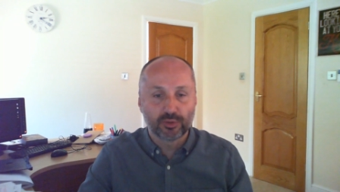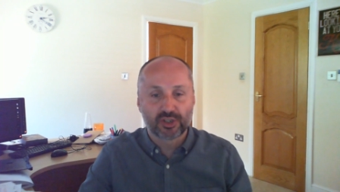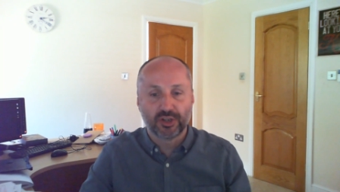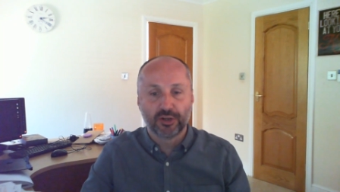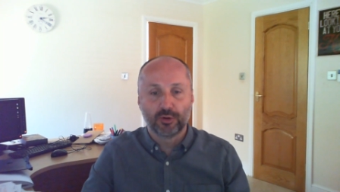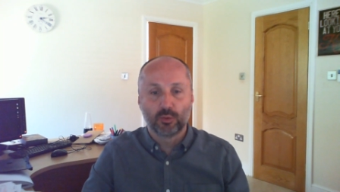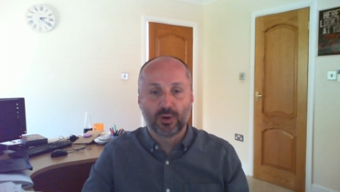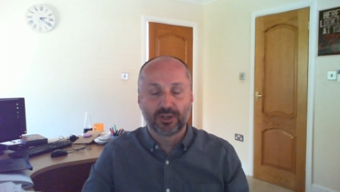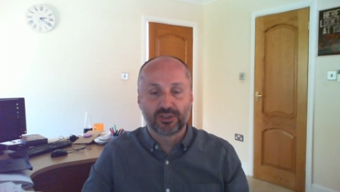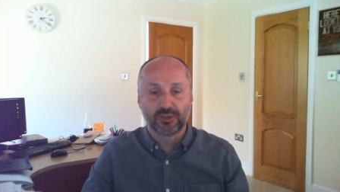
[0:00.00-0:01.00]
to one
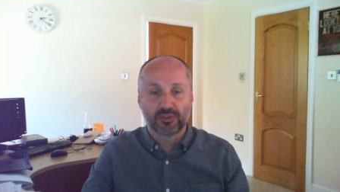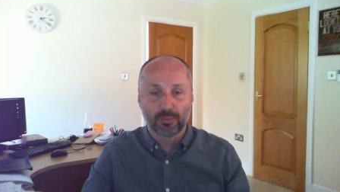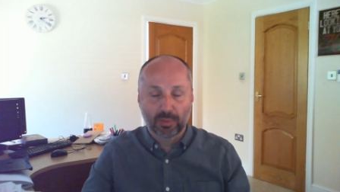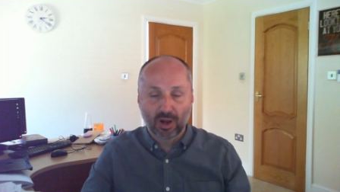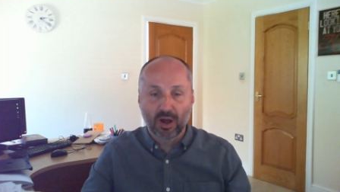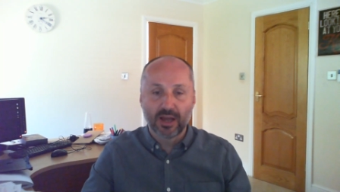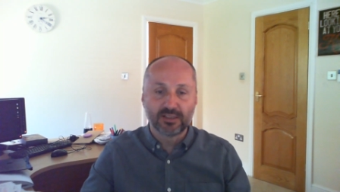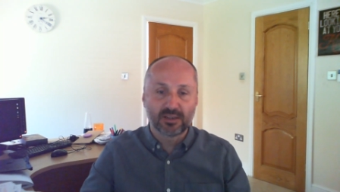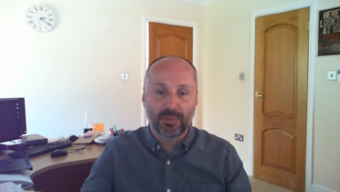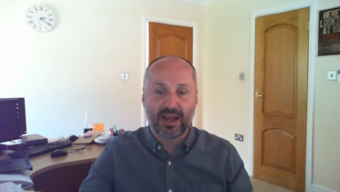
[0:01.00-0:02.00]
or two suppliers
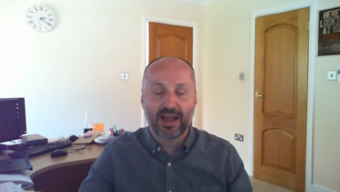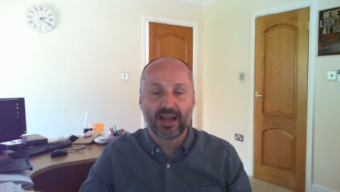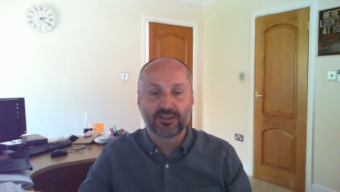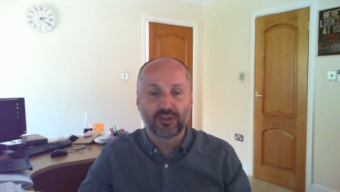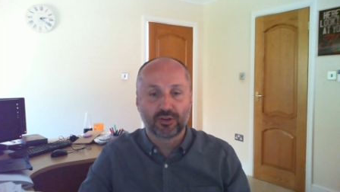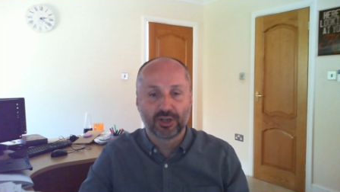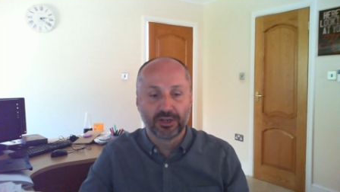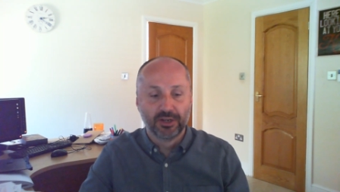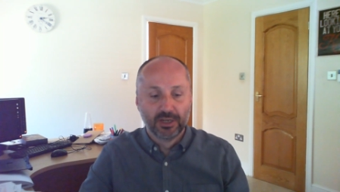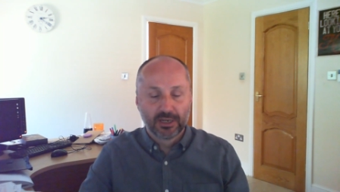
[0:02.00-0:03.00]
about how you can
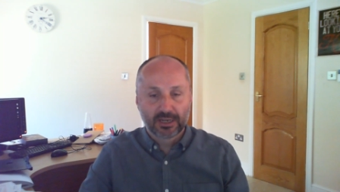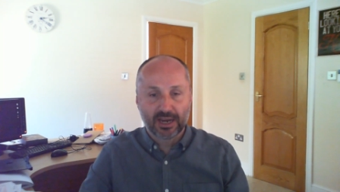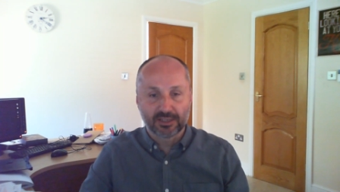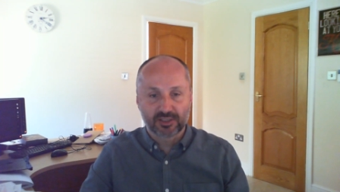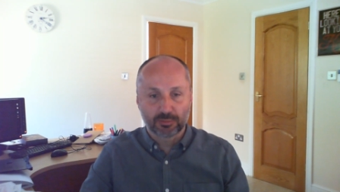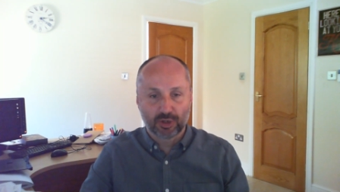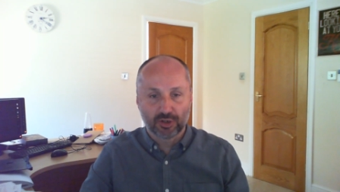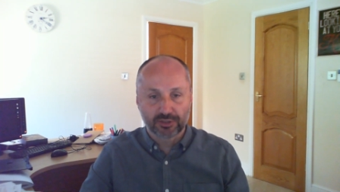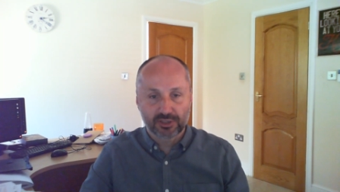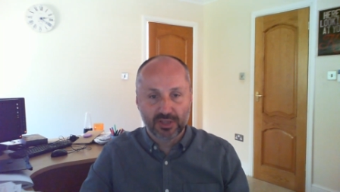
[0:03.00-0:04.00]
cut some
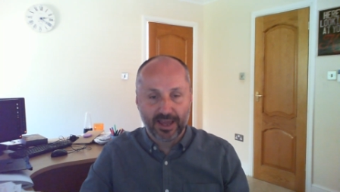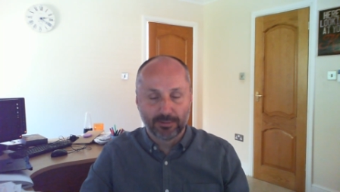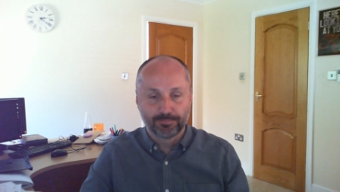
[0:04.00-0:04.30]
costs there.